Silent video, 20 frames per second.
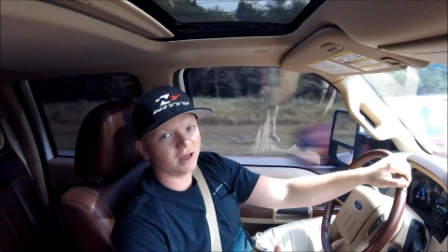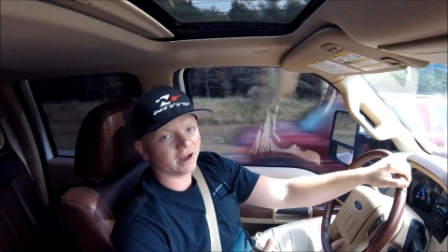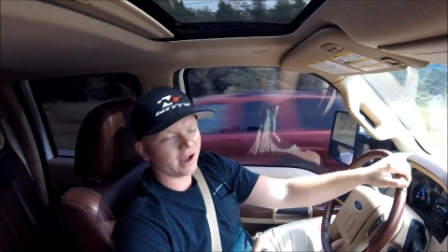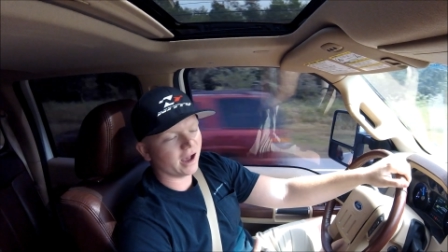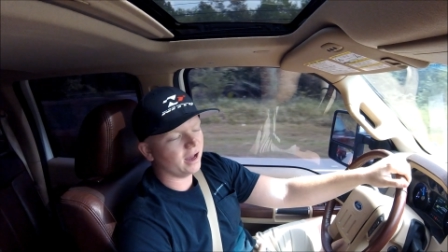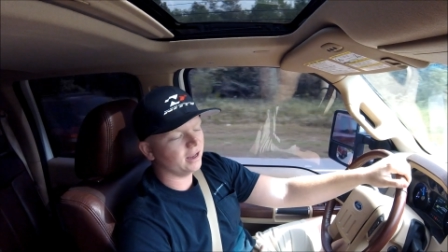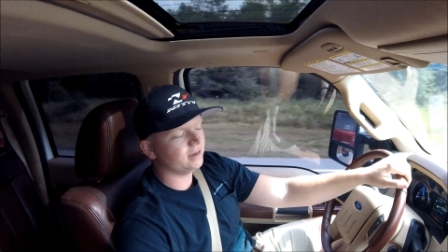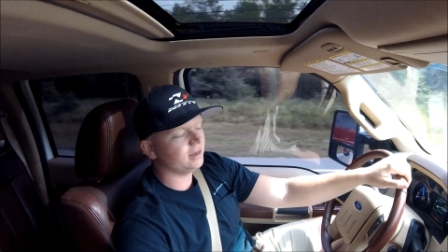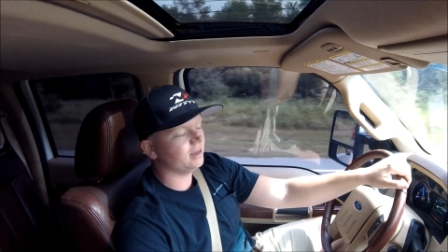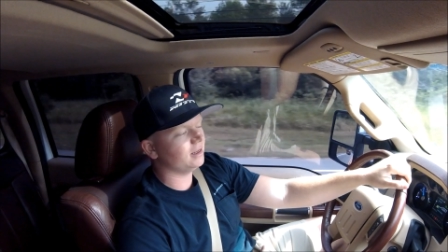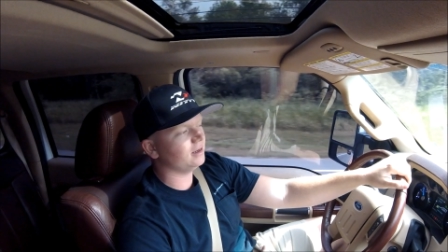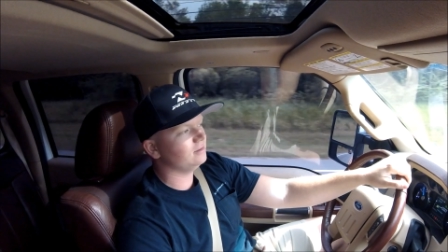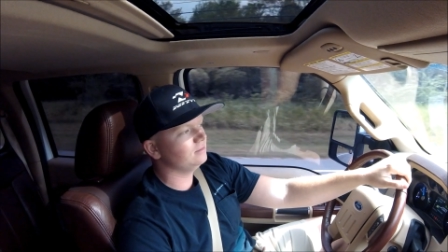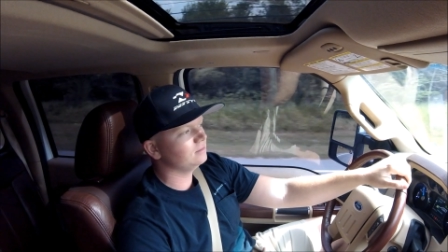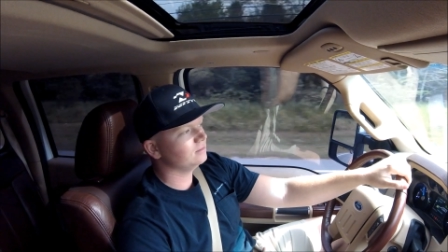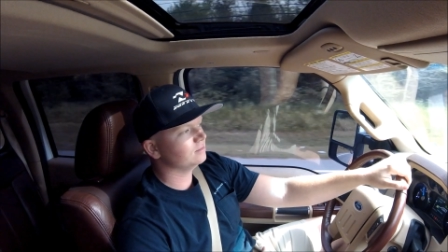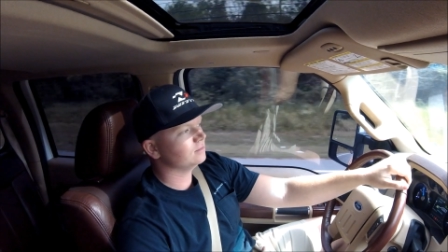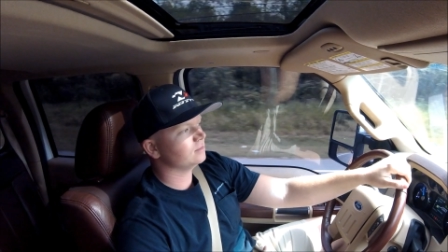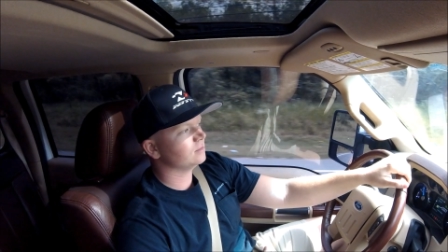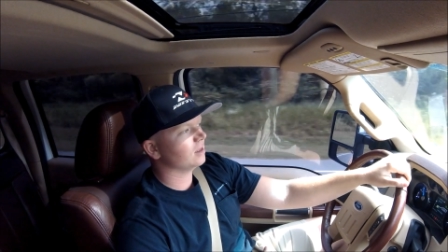like I did,
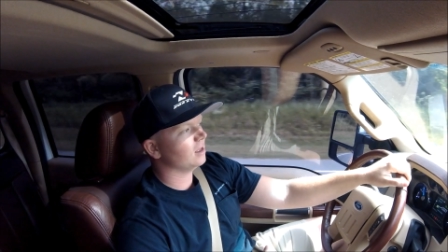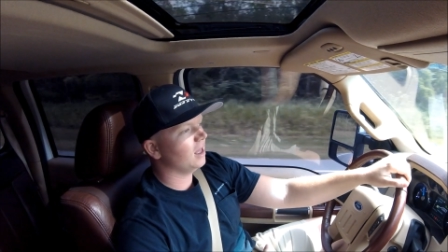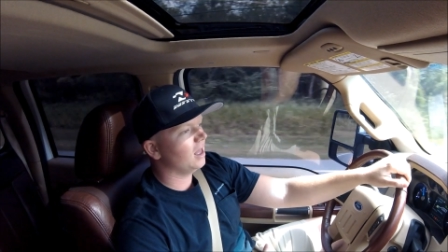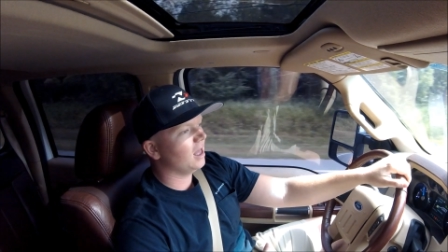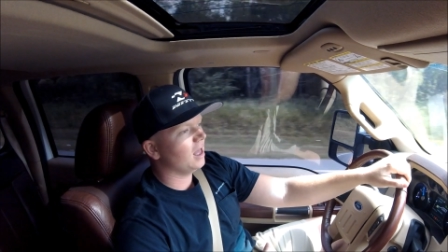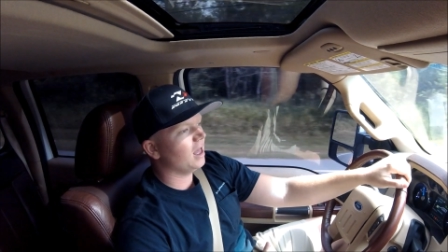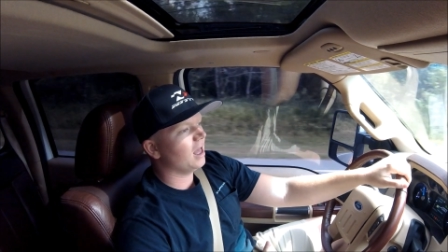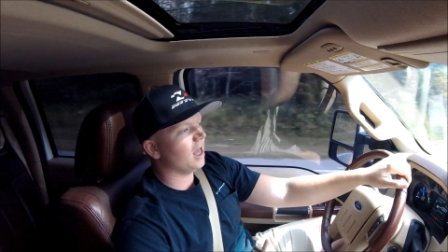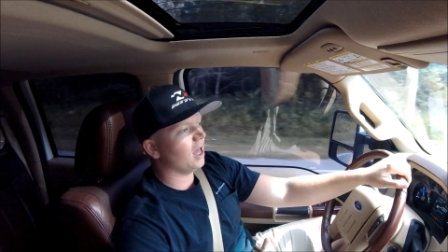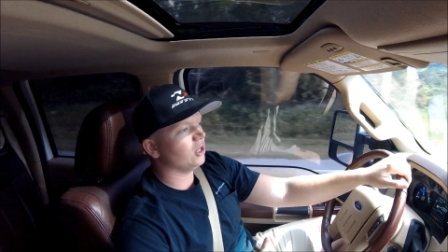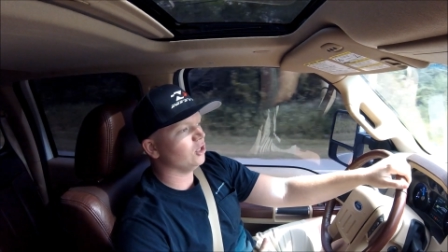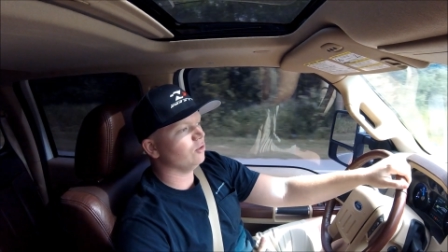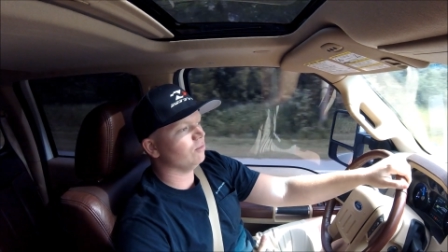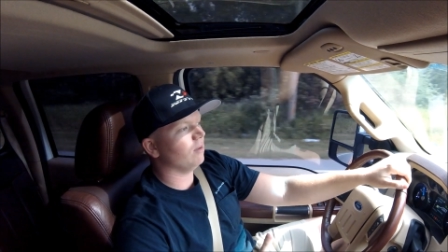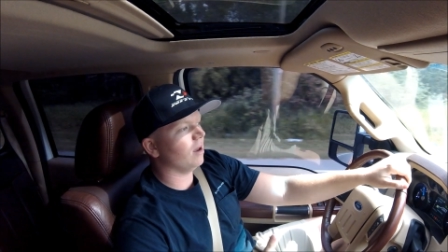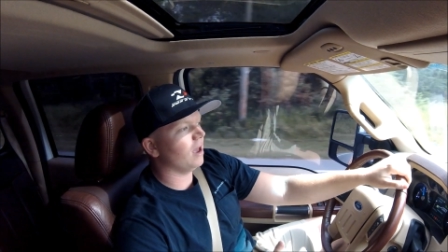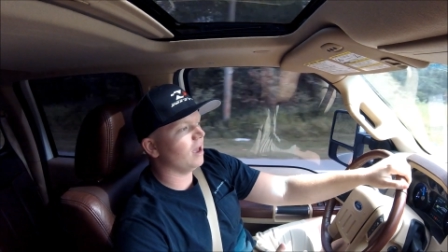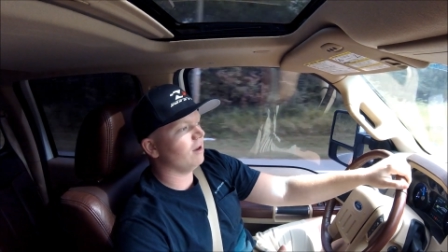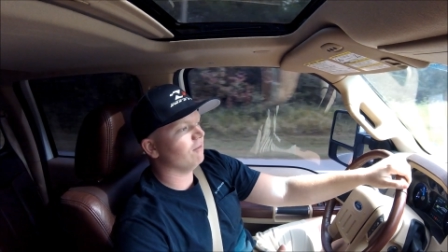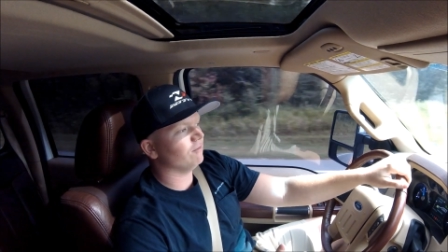and you
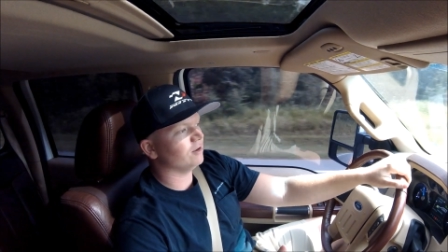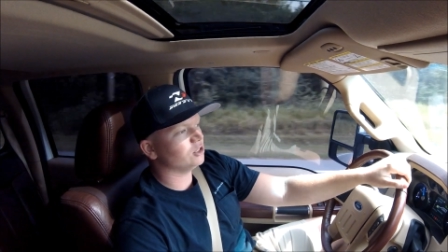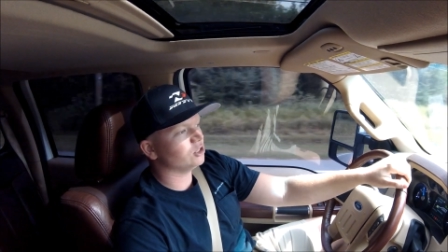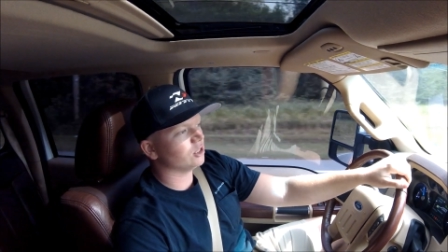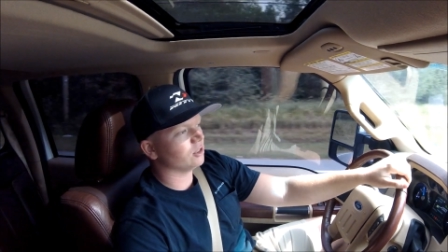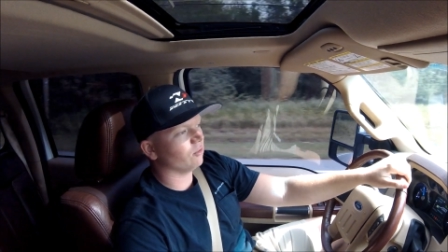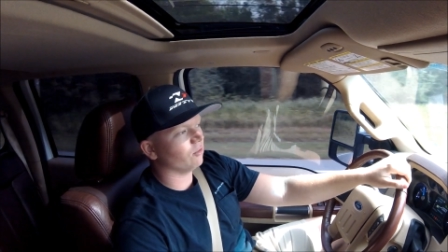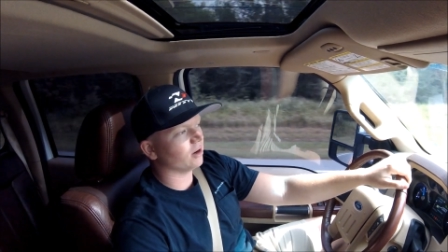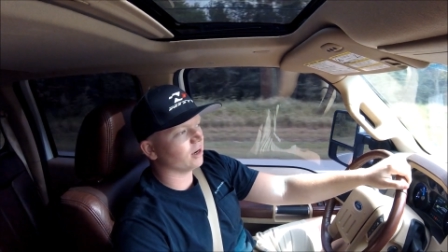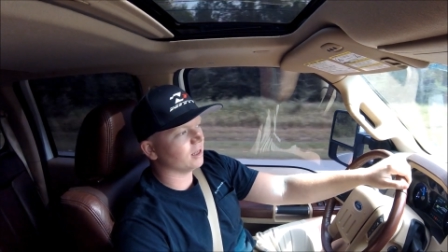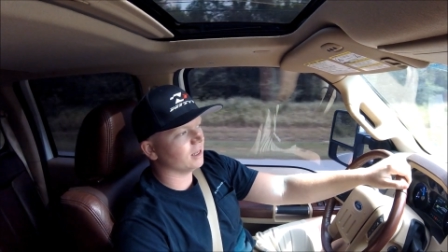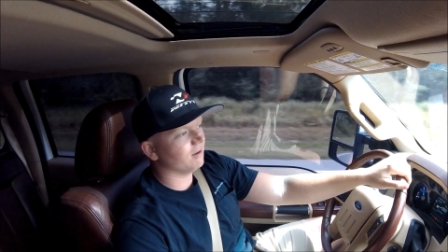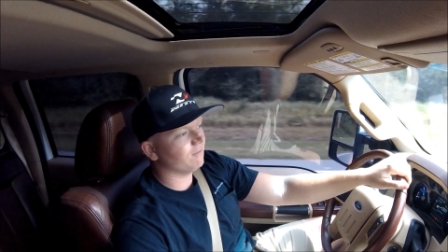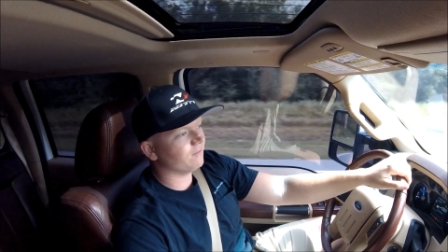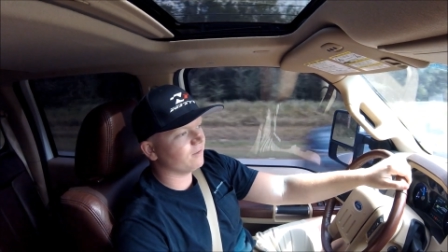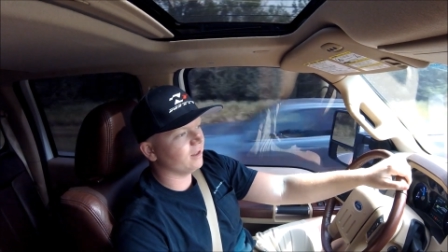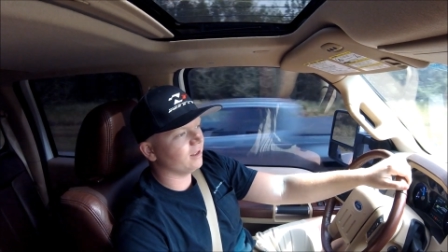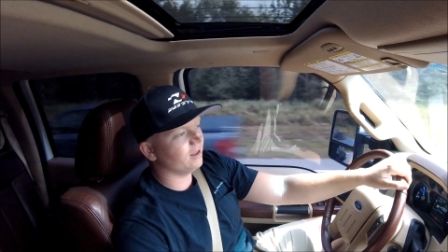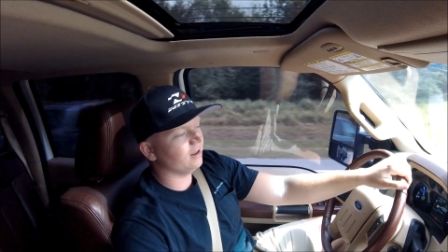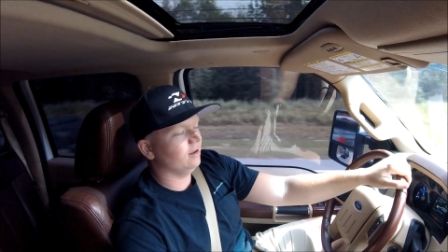may eventually want to
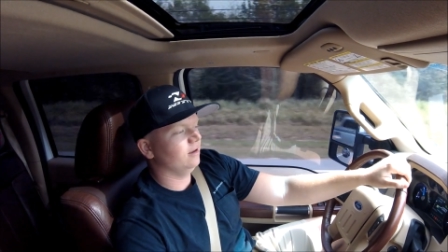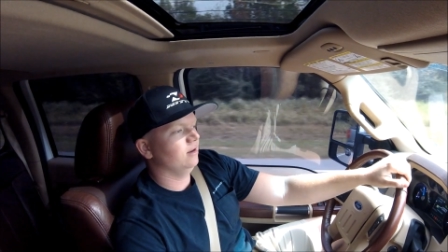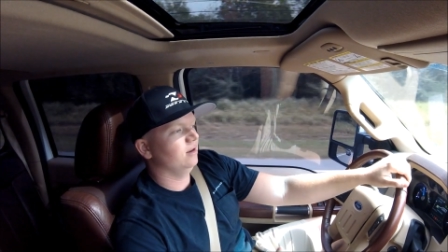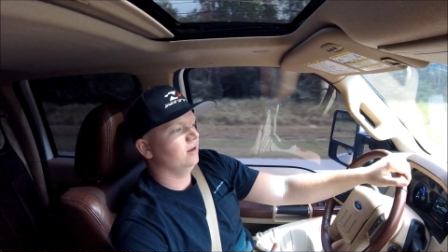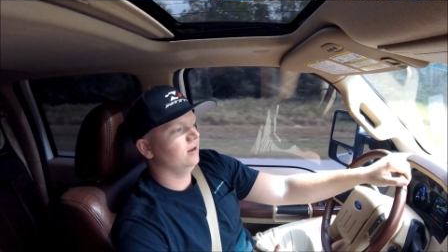lift it.